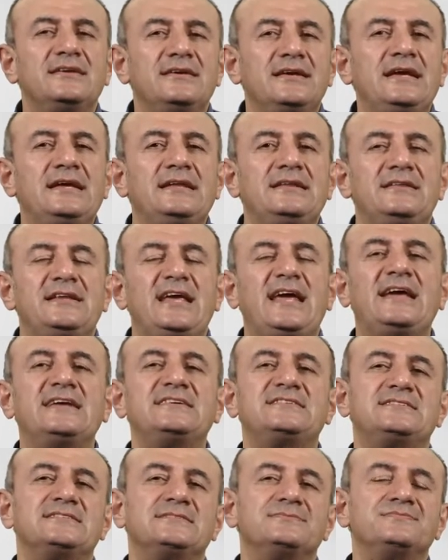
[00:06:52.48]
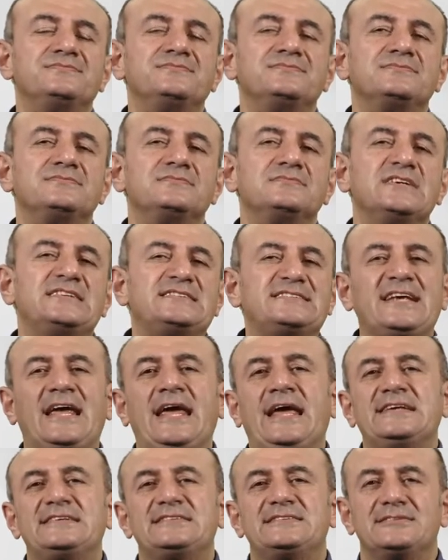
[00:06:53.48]
In these
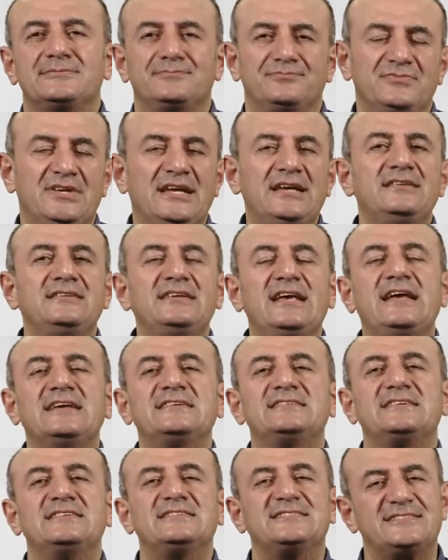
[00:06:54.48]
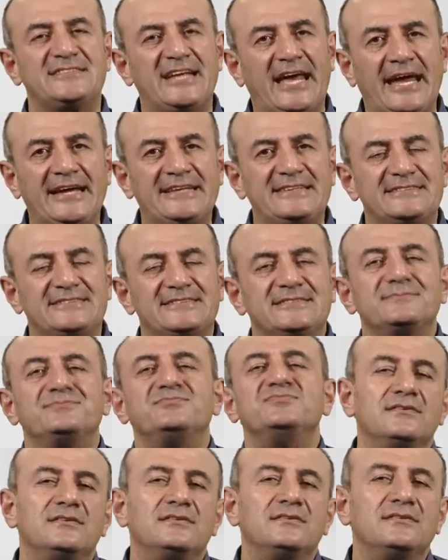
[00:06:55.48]
states,
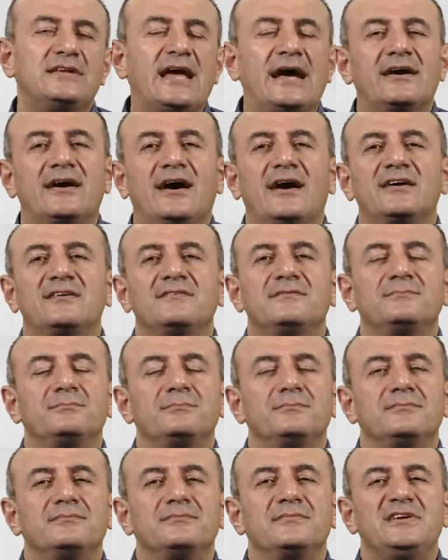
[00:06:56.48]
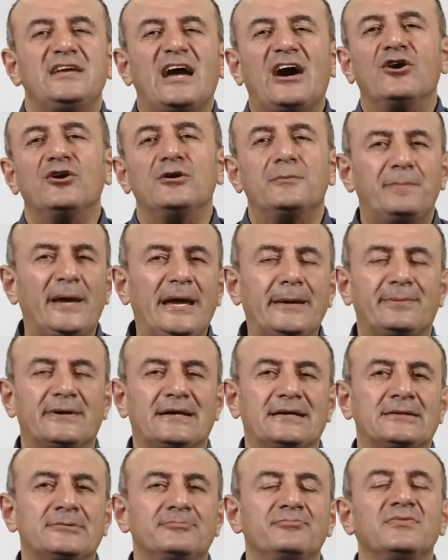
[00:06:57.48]
there are young
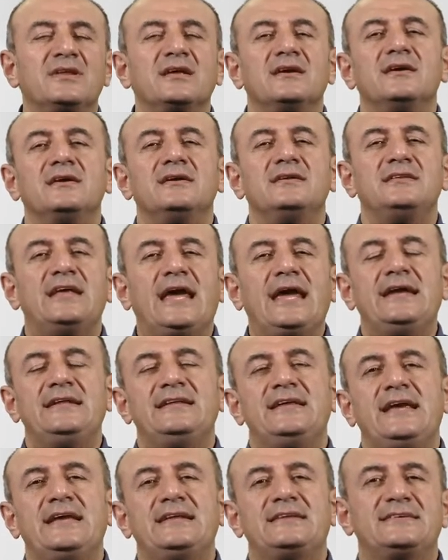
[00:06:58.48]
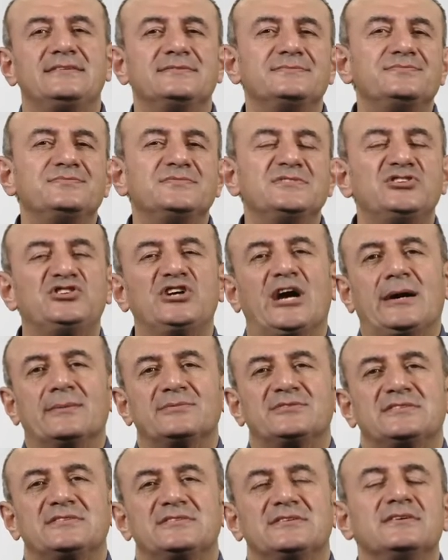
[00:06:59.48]
people. They need
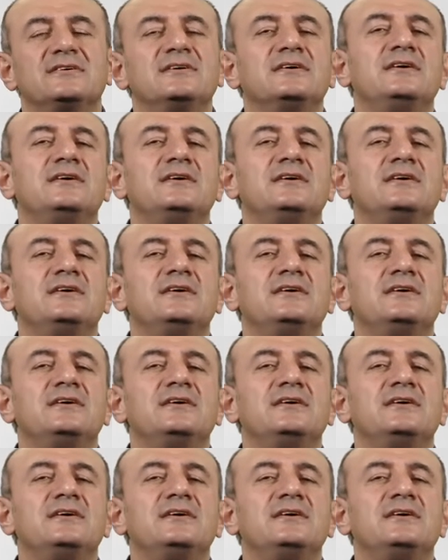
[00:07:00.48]
jobs.